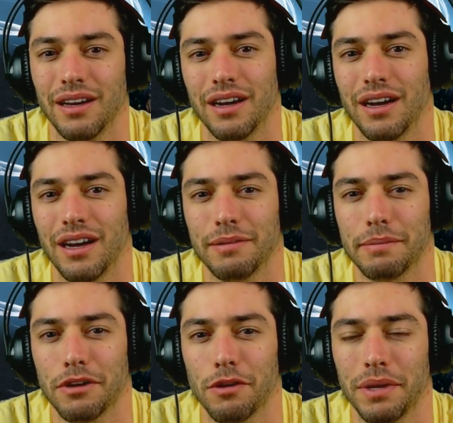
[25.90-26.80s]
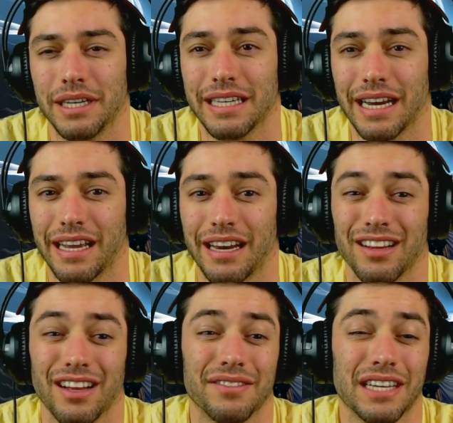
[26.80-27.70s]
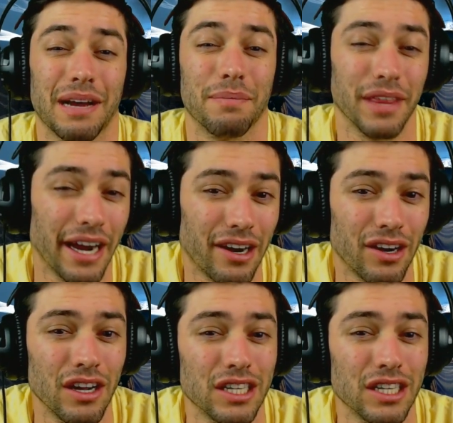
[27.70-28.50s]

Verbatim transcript: Um, I'm going to be dedicating a lot of time there,